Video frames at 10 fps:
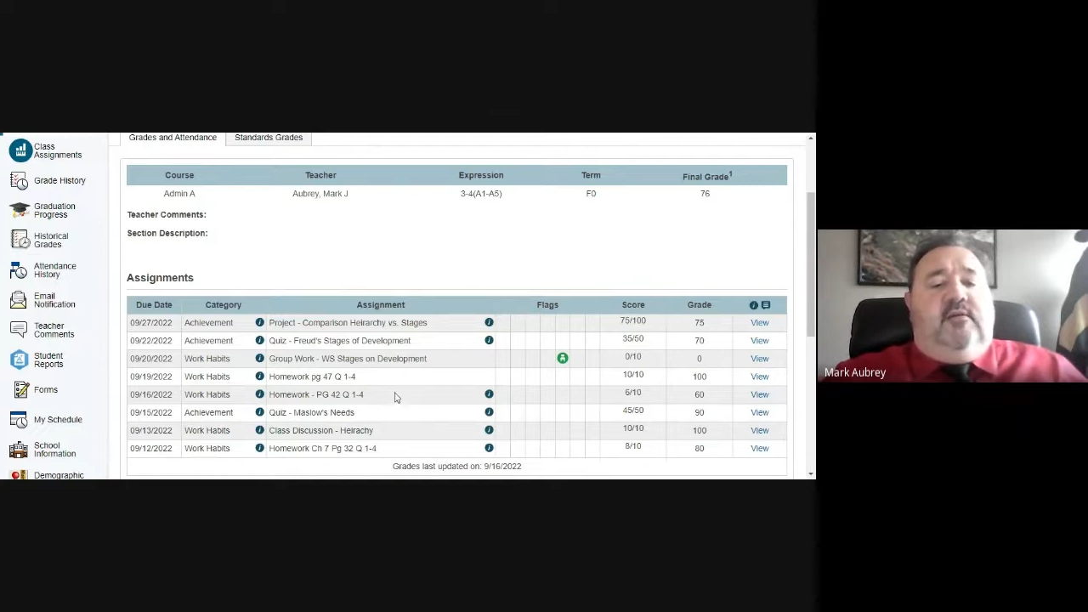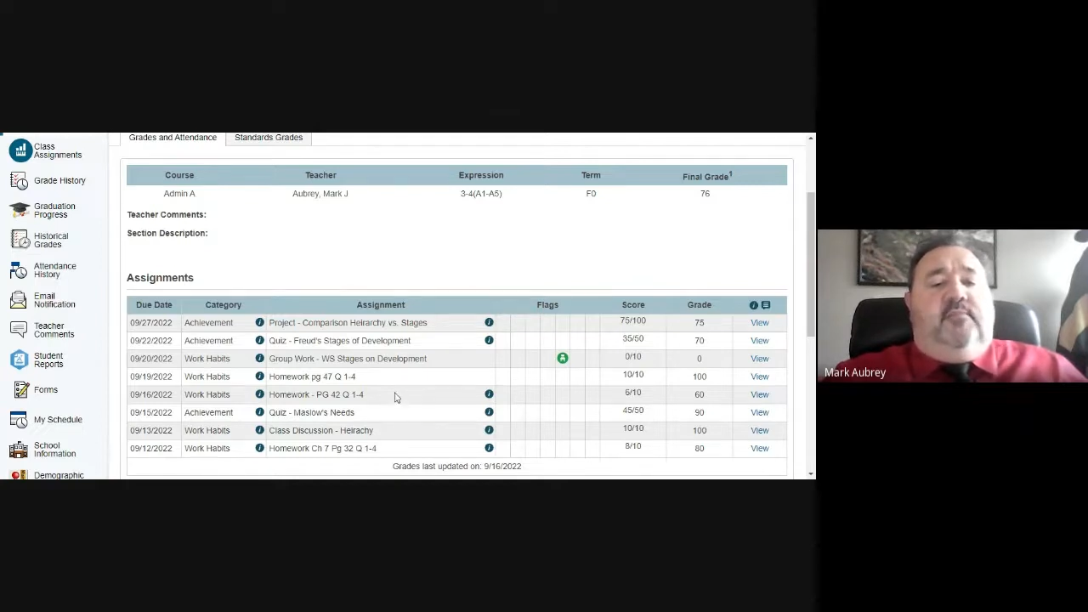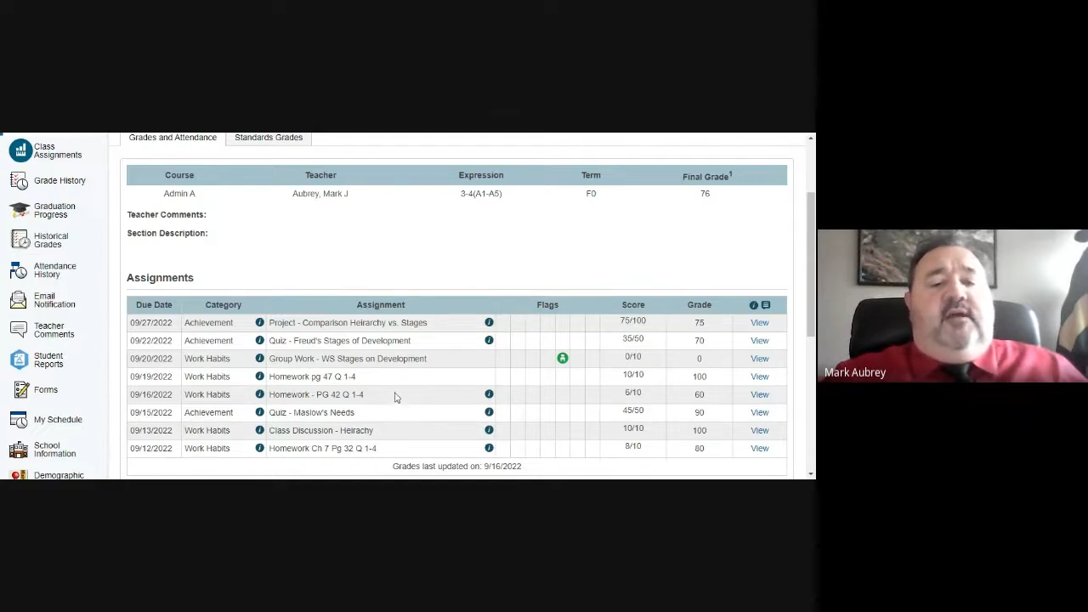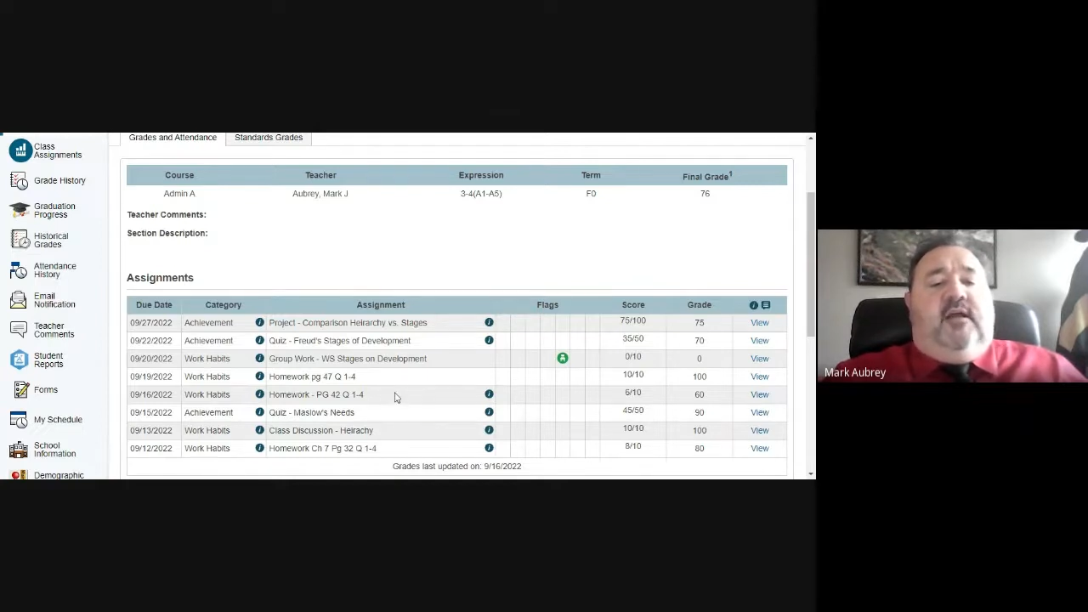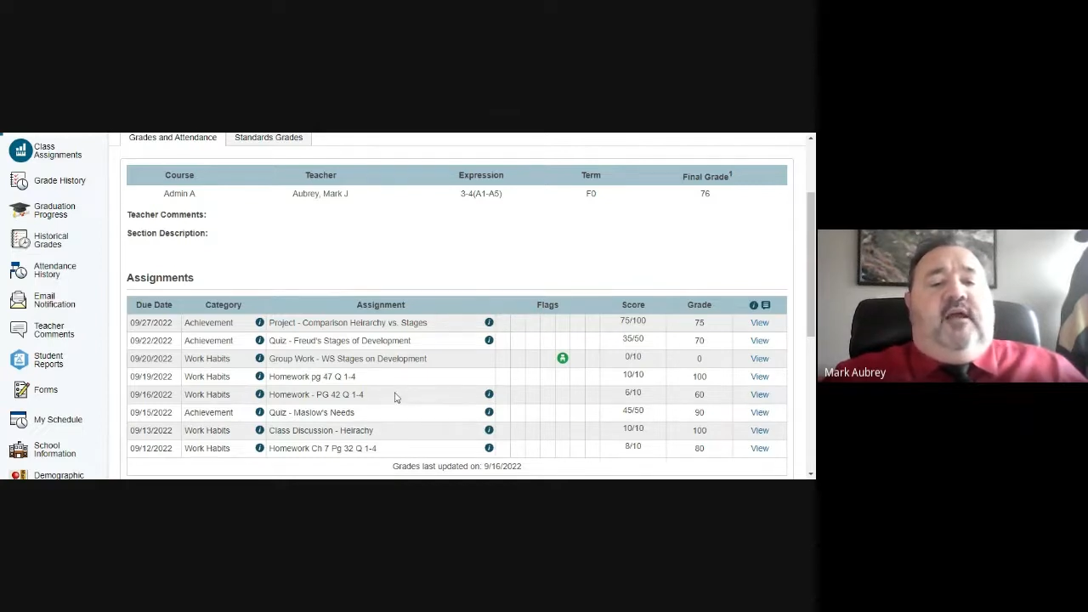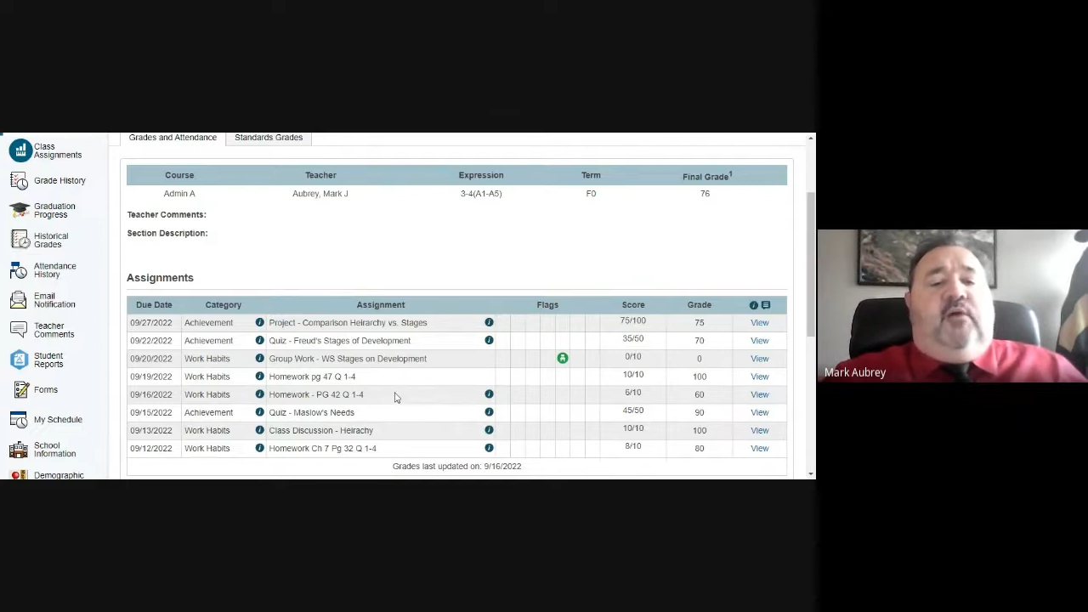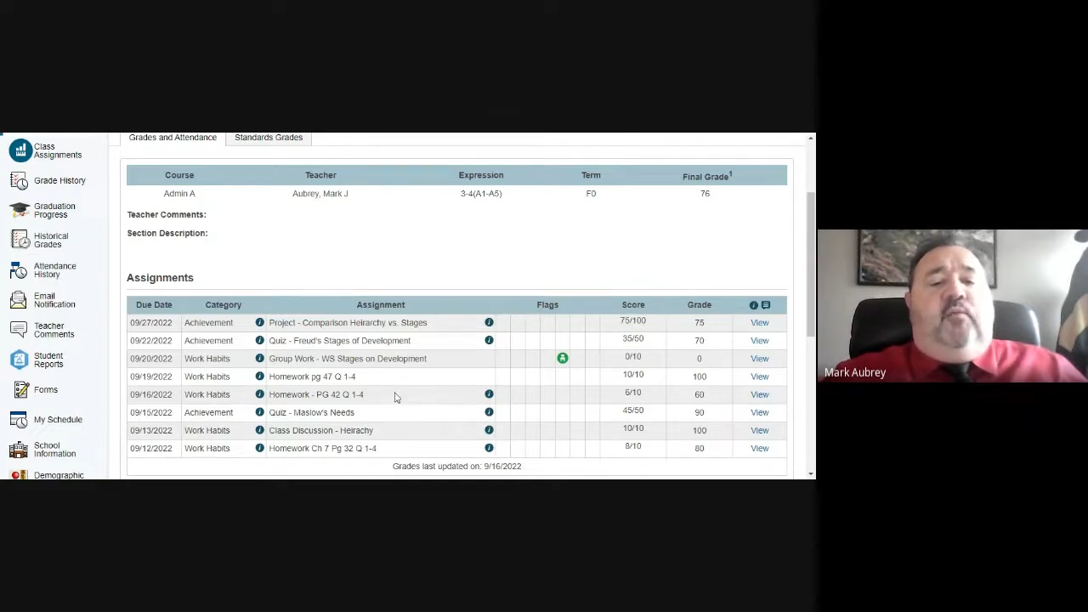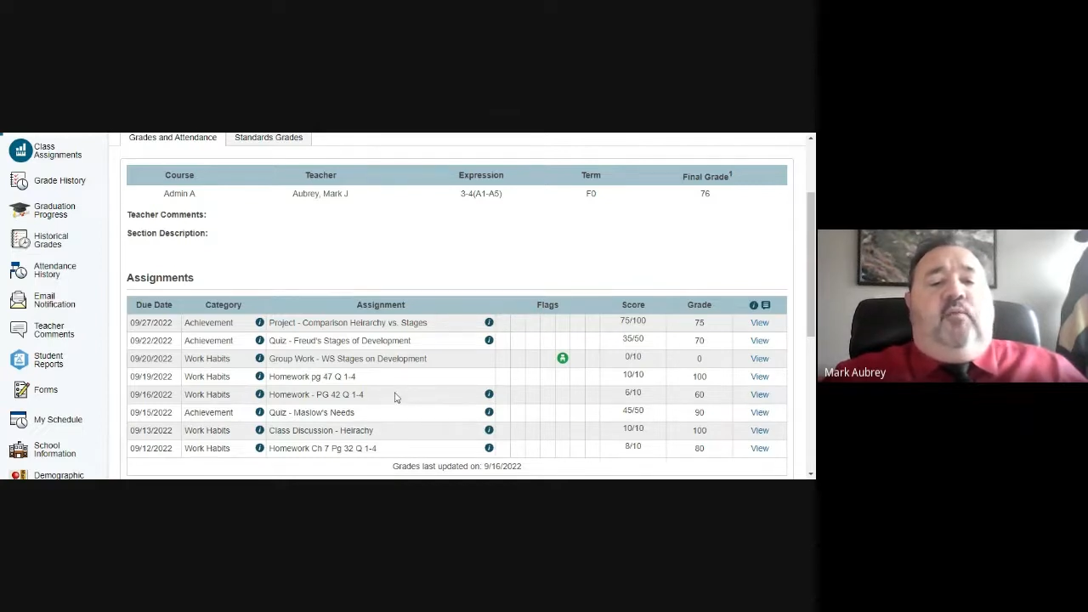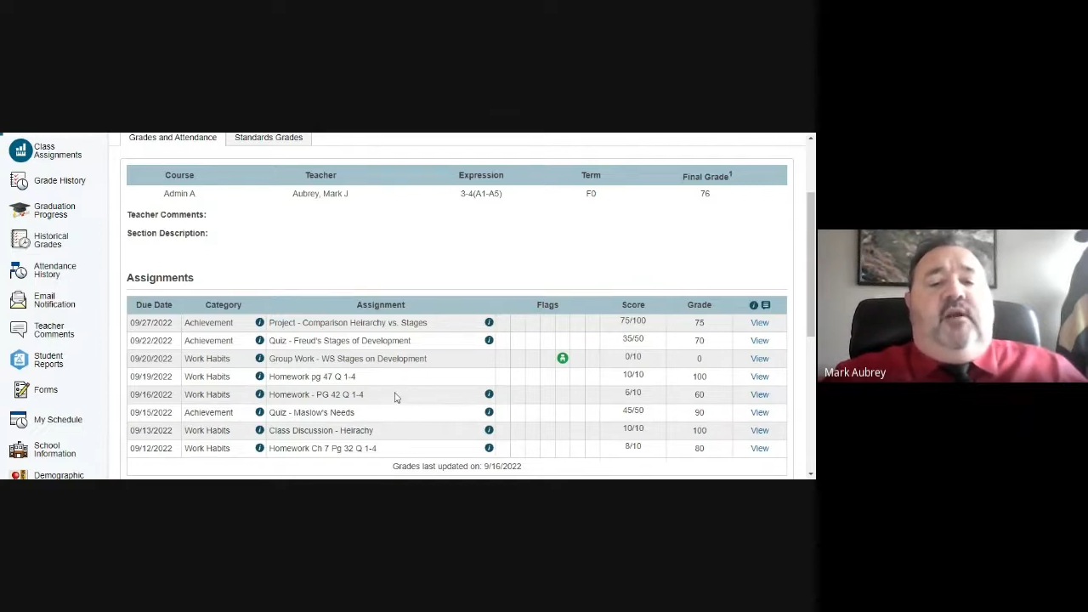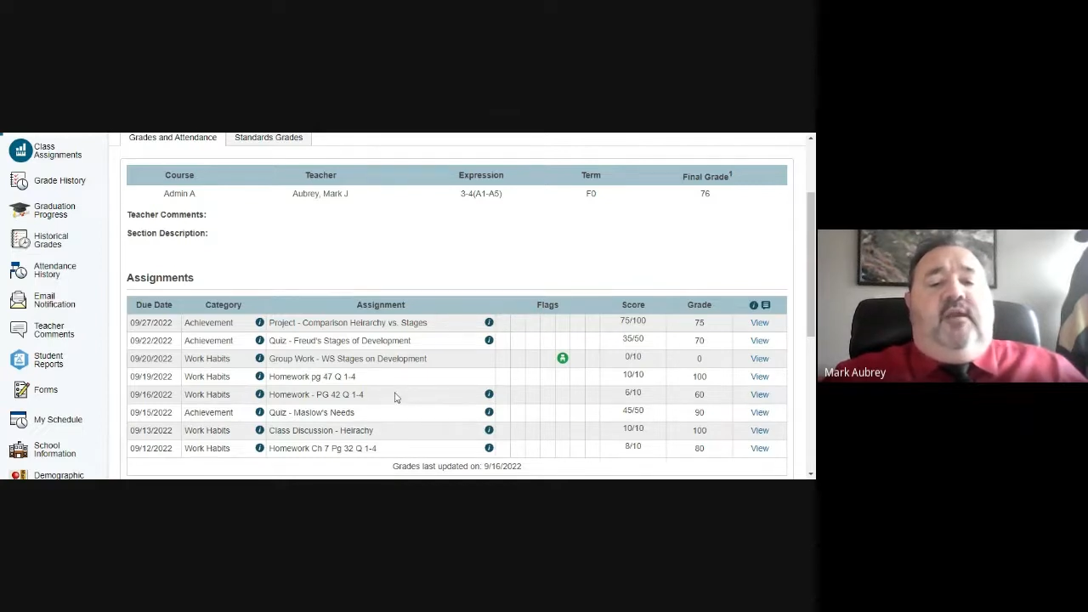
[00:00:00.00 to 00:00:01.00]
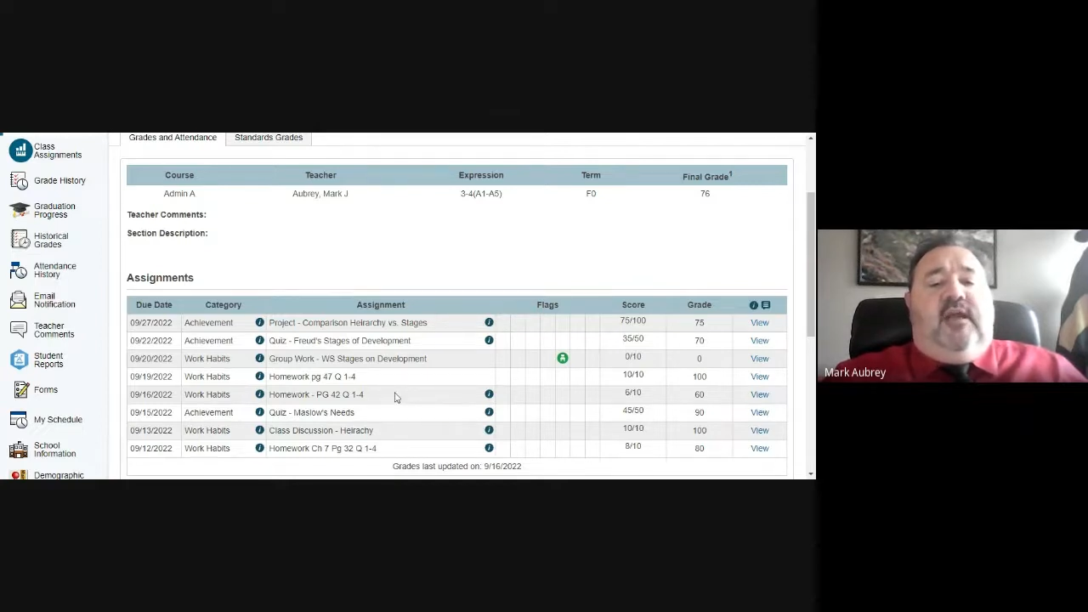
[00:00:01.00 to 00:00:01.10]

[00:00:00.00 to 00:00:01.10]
but work